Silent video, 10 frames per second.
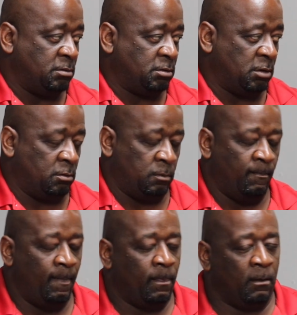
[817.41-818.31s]
So,
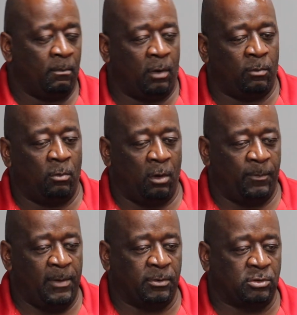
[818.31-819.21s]
but we
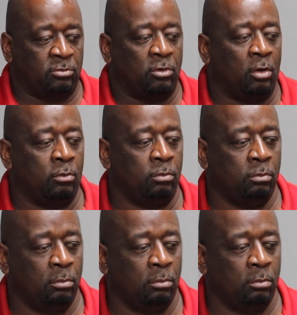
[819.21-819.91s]
want people to know